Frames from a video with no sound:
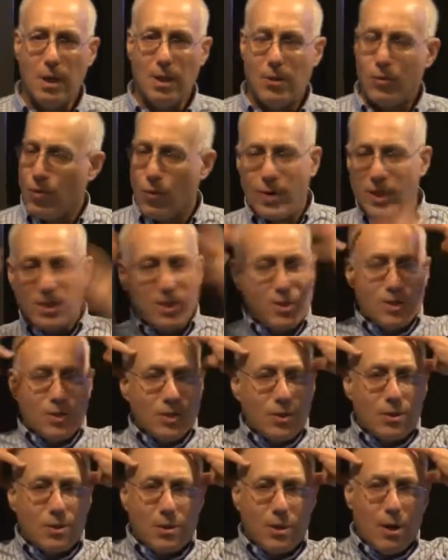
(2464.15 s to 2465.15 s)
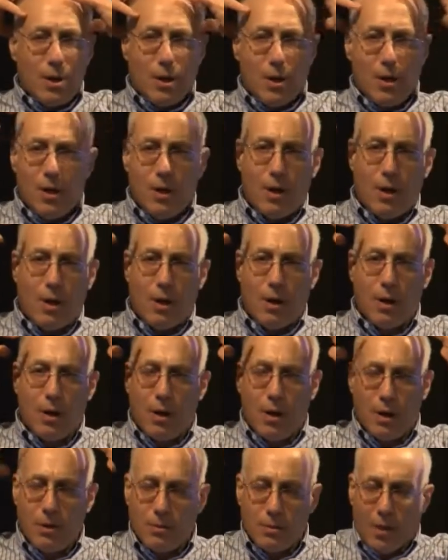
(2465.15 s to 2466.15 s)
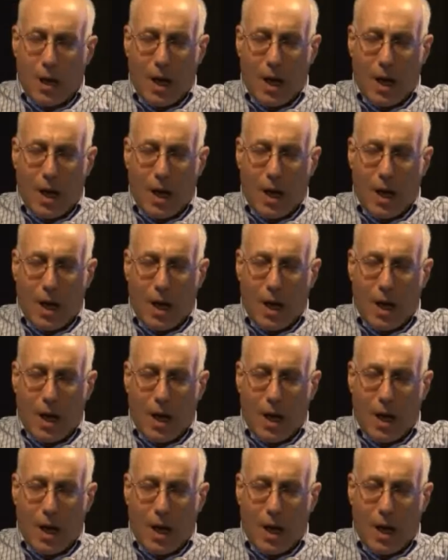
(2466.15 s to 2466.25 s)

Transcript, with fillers: The reasons are, are, are,